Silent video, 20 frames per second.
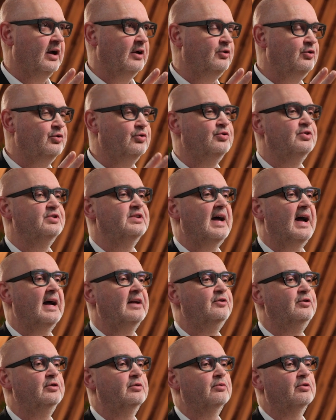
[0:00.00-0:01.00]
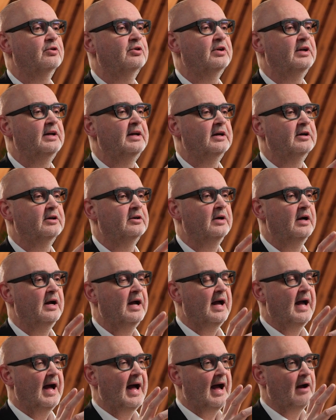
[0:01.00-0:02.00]
use at Euroclear,
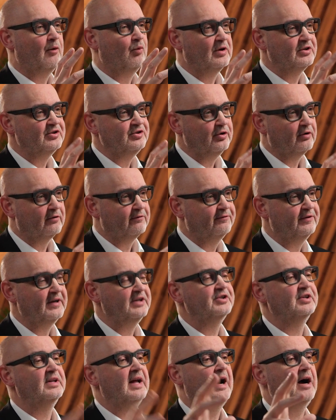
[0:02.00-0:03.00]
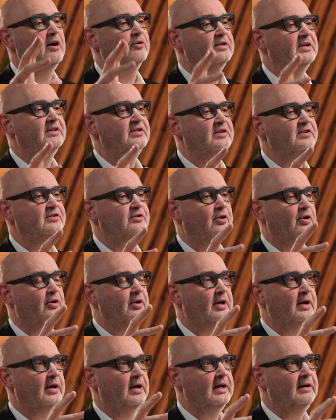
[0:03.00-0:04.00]
and what's your vision how this is going
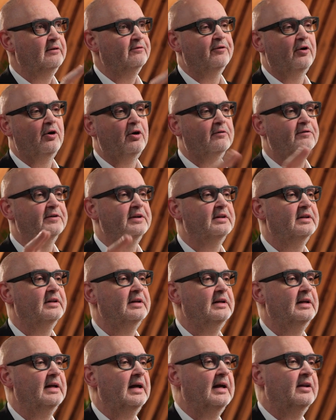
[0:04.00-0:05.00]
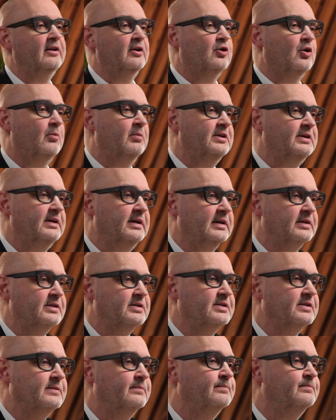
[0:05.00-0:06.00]
to evolve in the coming
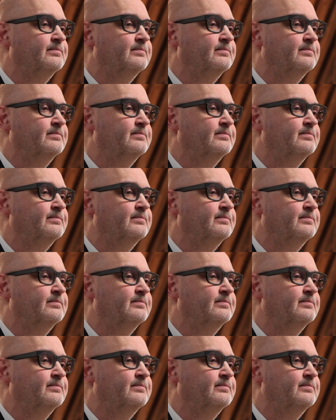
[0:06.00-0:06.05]
years?